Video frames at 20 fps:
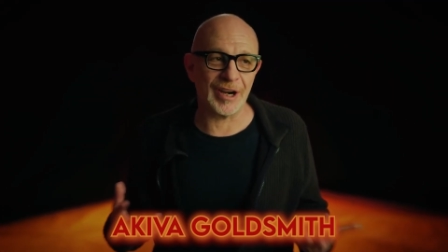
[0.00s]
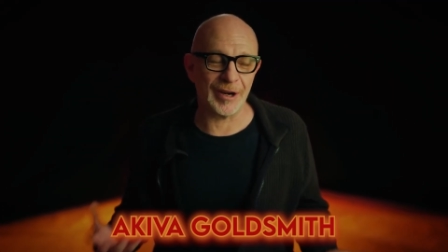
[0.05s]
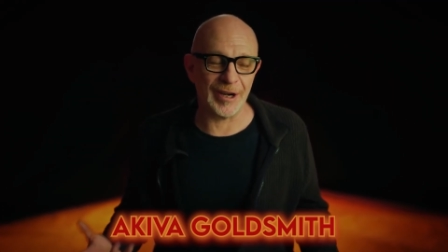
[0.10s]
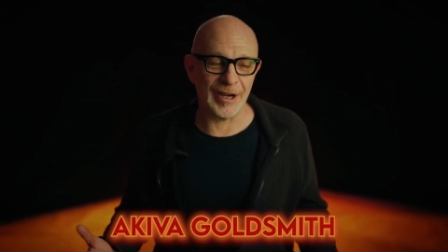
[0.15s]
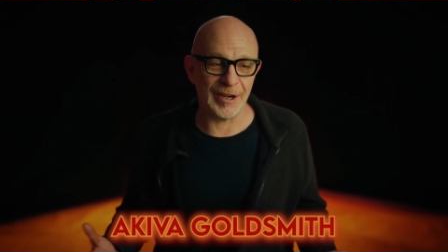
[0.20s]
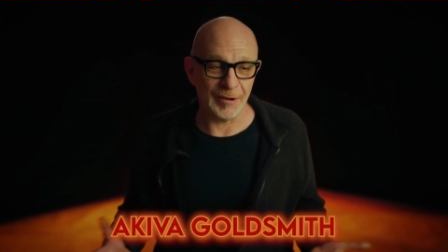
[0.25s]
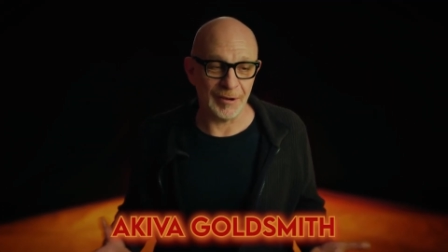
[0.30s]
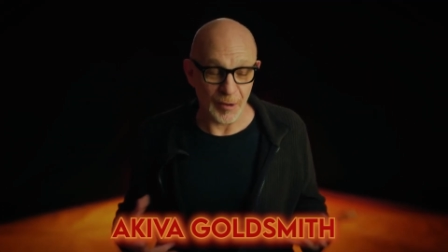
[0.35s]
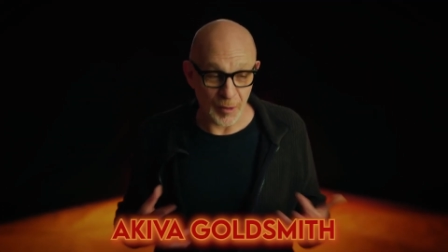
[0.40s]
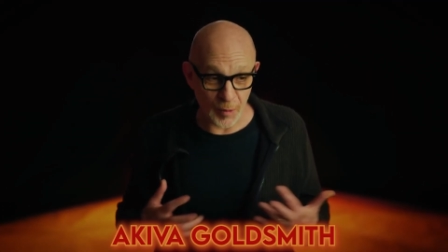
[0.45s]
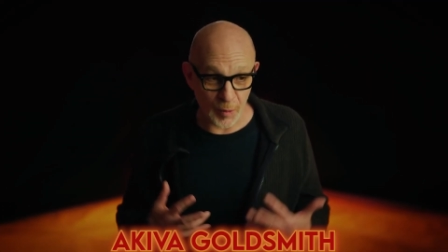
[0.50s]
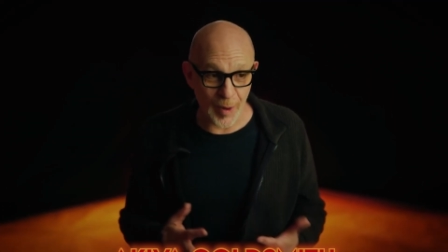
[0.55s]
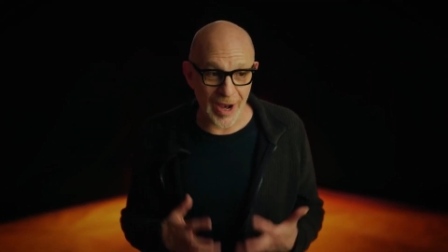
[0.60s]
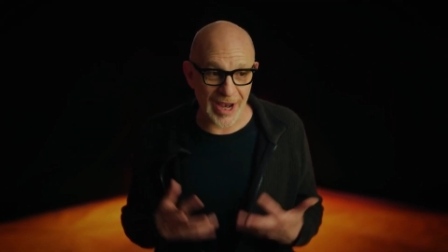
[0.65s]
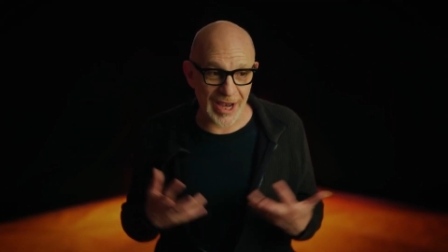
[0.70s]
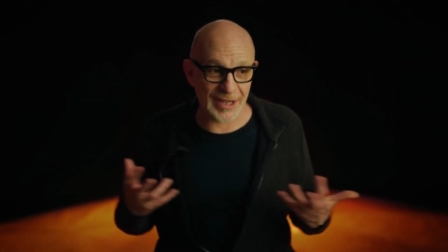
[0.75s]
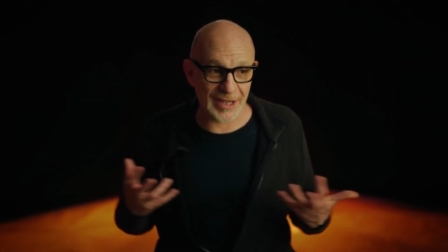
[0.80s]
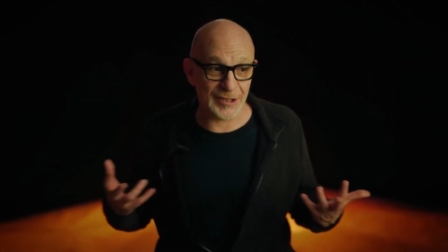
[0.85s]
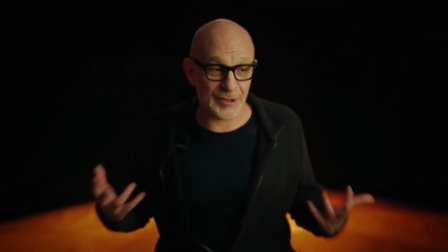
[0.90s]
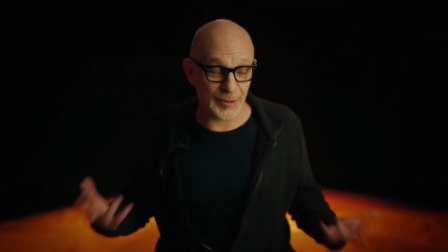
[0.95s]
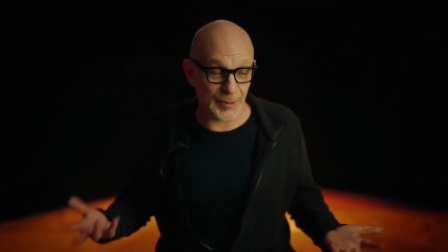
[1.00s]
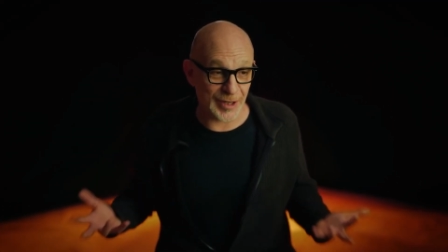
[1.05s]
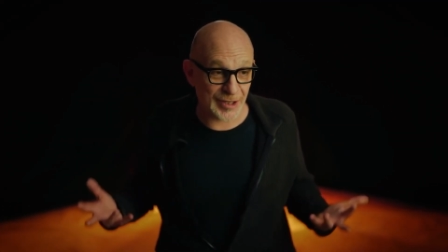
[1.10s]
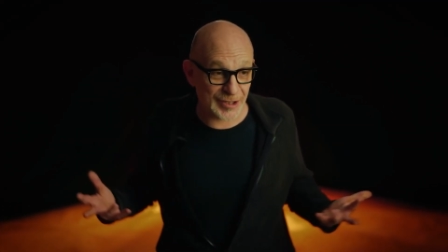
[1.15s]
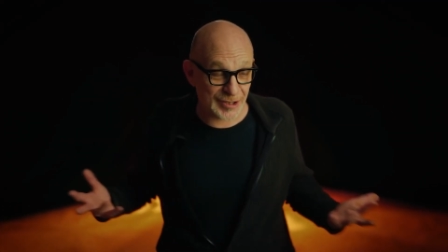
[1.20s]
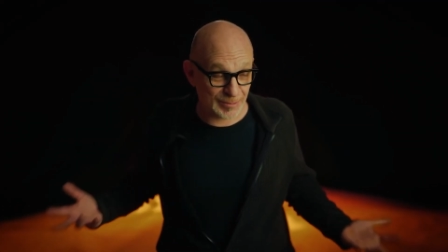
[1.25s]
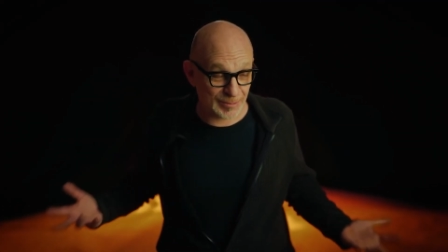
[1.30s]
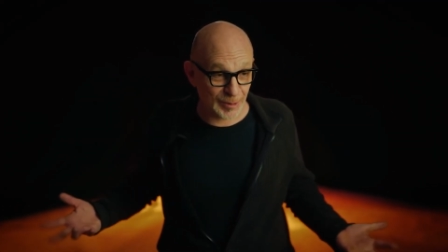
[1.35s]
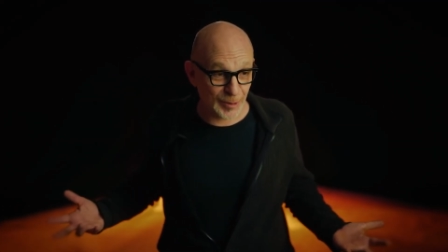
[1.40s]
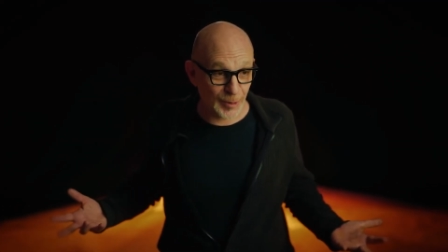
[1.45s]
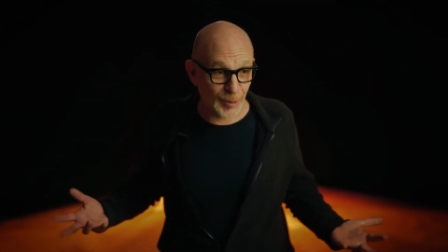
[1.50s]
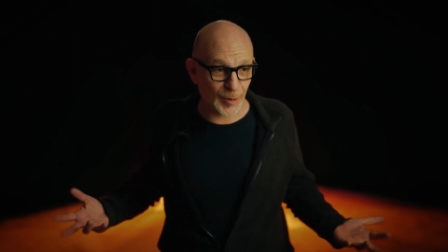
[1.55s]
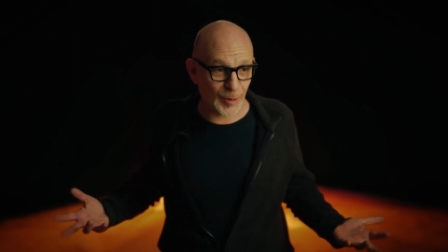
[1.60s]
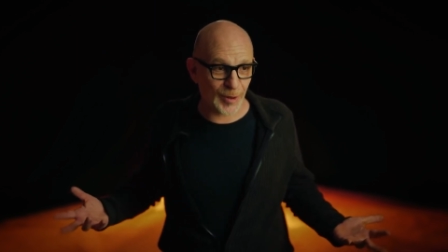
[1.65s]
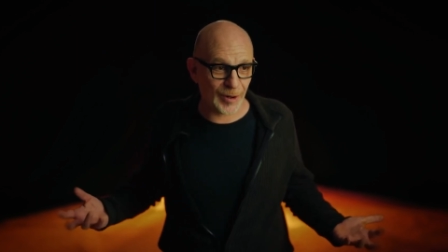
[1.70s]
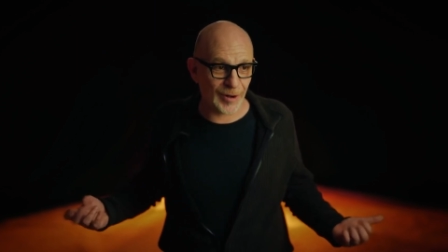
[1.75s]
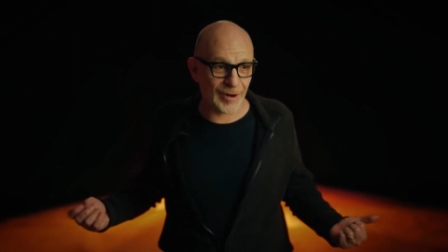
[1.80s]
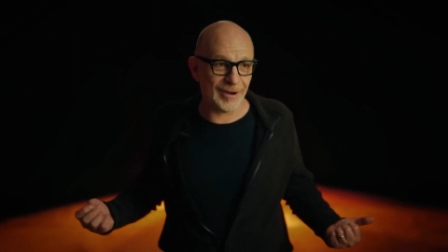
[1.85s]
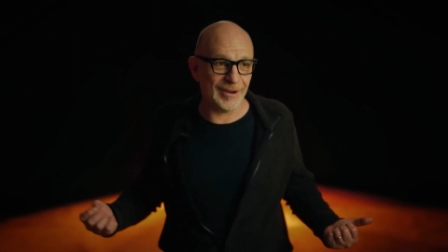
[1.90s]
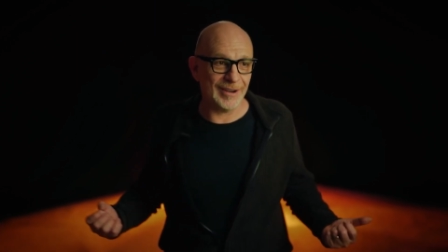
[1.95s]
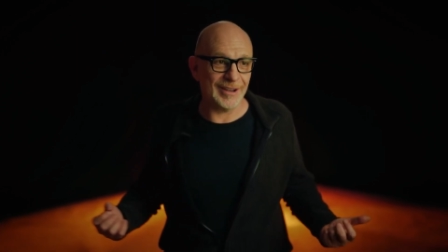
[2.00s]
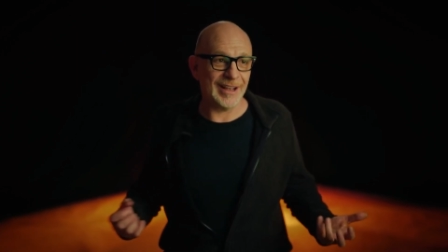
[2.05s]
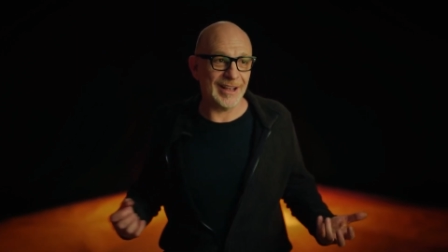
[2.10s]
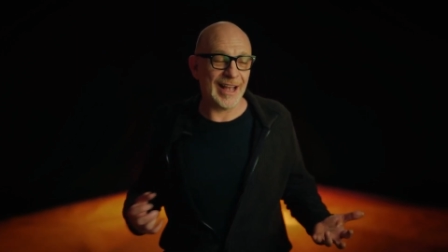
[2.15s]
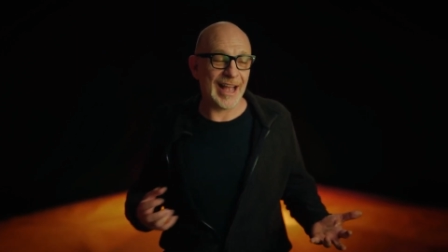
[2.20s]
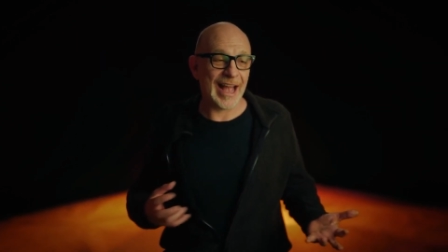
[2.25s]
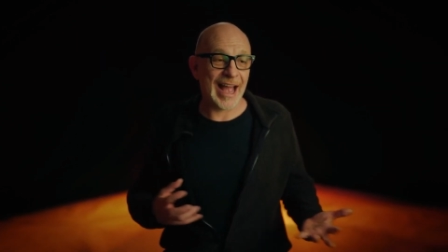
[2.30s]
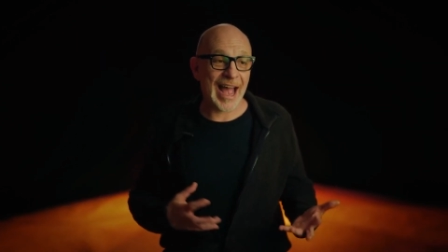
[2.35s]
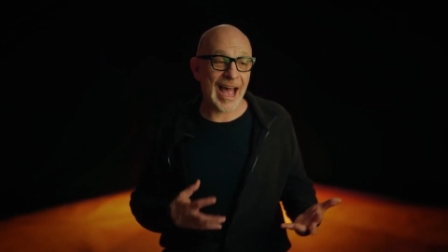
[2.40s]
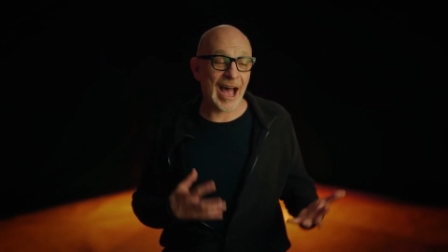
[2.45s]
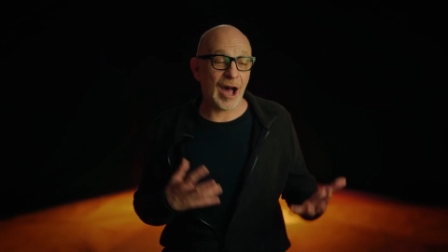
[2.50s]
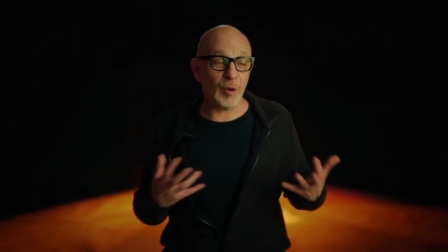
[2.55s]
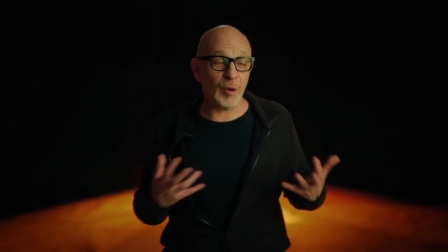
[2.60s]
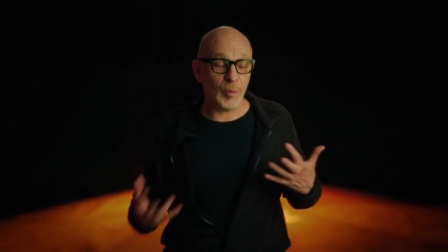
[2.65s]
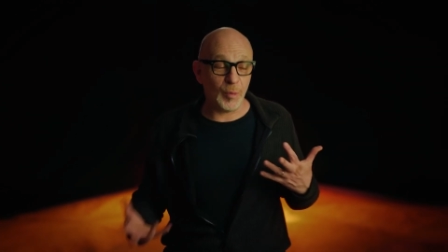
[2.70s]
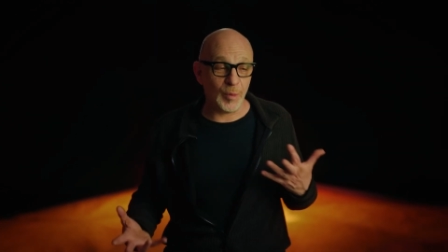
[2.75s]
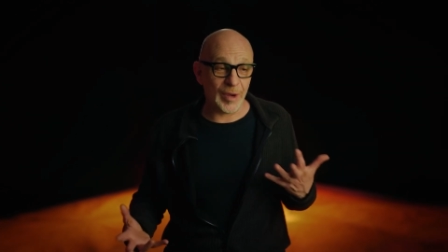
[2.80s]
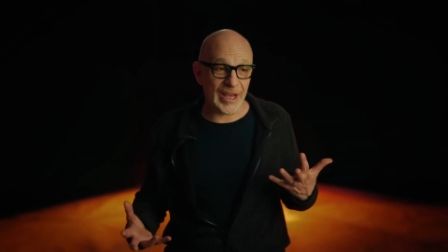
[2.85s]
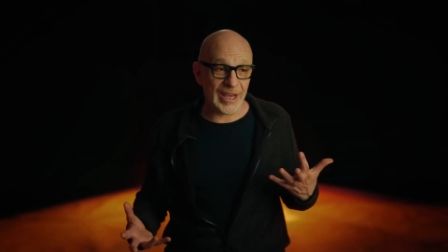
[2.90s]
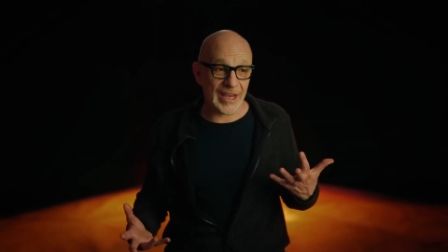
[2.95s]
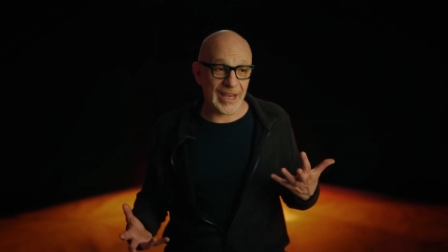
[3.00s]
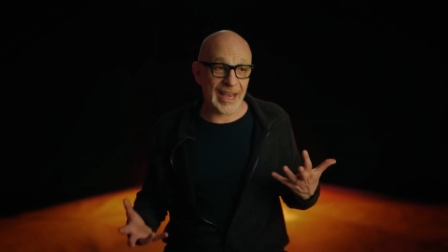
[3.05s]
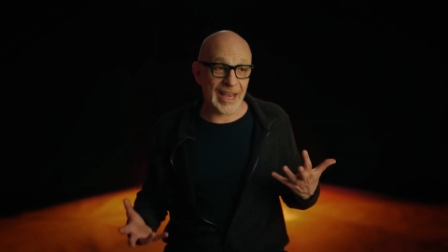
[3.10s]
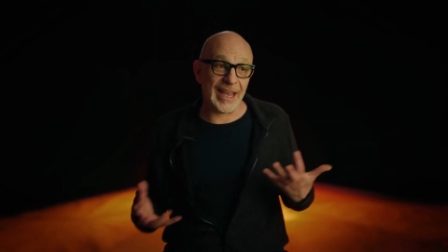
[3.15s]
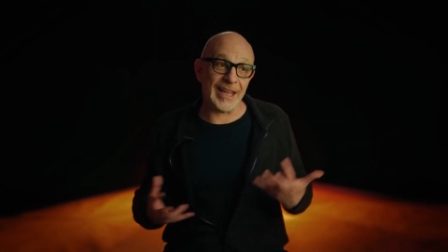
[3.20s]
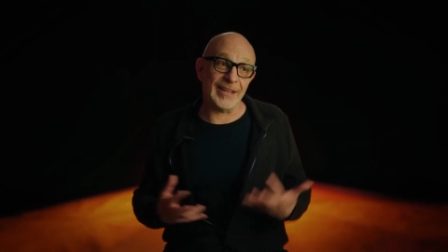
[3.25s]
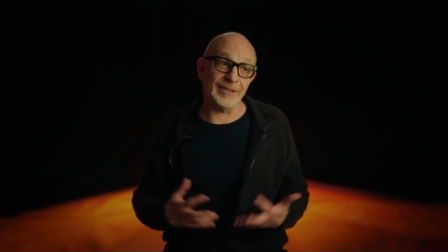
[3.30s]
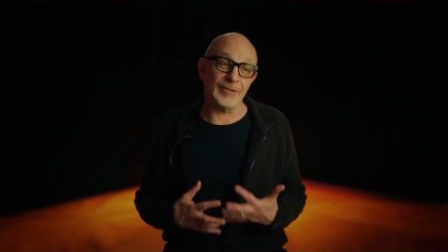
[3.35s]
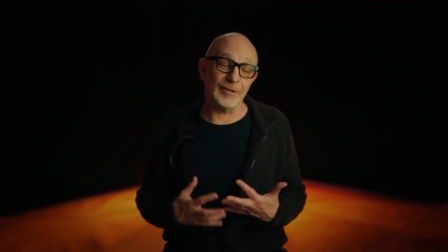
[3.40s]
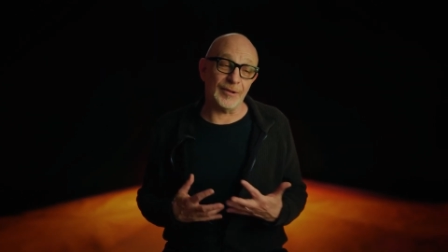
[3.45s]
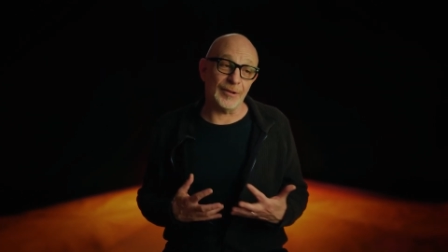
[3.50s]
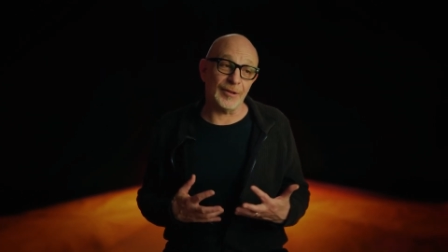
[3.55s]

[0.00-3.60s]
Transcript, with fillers: is on board for the sequel, that's some good news right there.